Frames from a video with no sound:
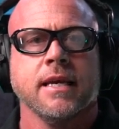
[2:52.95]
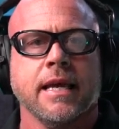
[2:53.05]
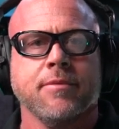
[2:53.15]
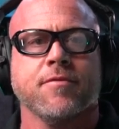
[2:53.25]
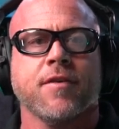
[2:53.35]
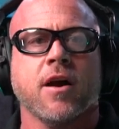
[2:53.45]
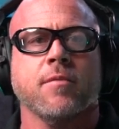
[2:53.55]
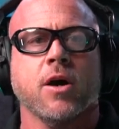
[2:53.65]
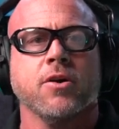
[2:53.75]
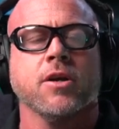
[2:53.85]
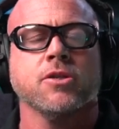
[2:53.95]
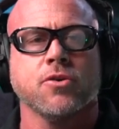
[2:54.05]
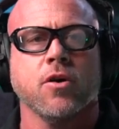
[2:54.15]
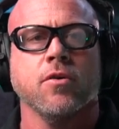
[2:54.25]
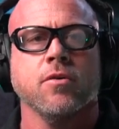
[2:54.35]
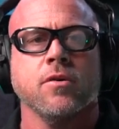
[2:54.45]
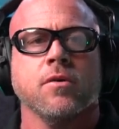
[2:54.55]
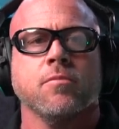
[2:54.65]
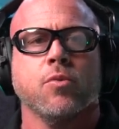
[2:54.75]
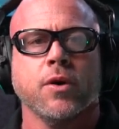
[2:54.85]
keep the firearm under control,
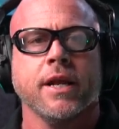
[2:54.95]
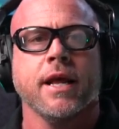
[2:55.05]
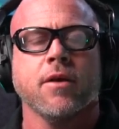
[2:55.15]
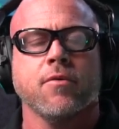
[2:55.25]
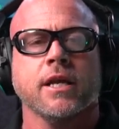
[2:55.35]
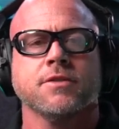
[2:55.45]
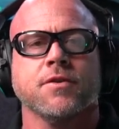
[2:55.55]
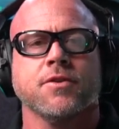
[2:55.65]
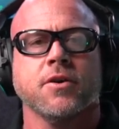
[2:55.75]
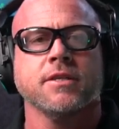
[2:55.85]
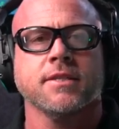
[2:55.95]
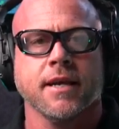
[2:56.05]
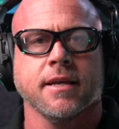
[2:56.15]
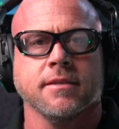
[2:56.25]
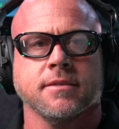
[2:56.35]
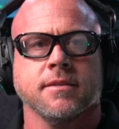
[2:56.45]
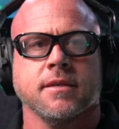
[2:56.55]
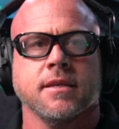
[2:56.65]
point it downrange for 30 seconds,